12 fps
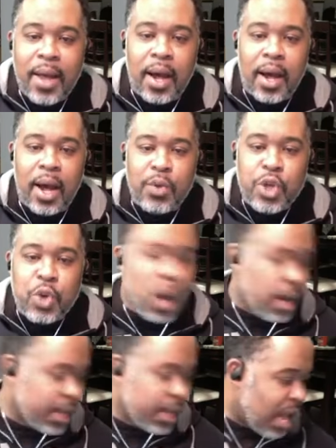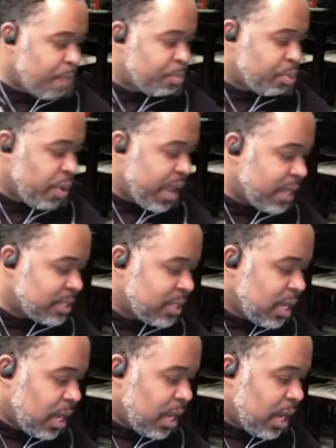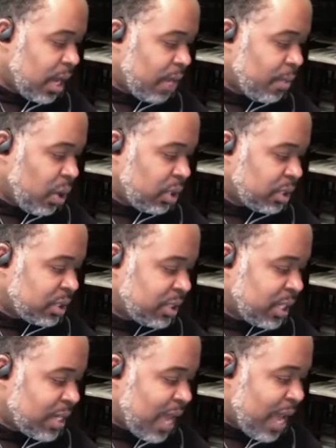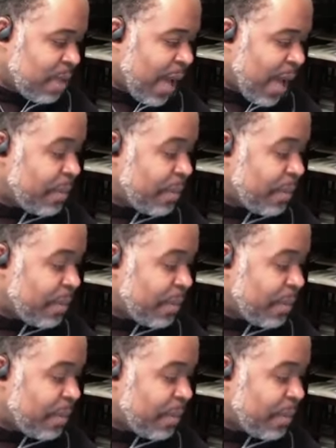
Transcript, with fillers: Uh, you are in our prayers um, on tonight. Bobby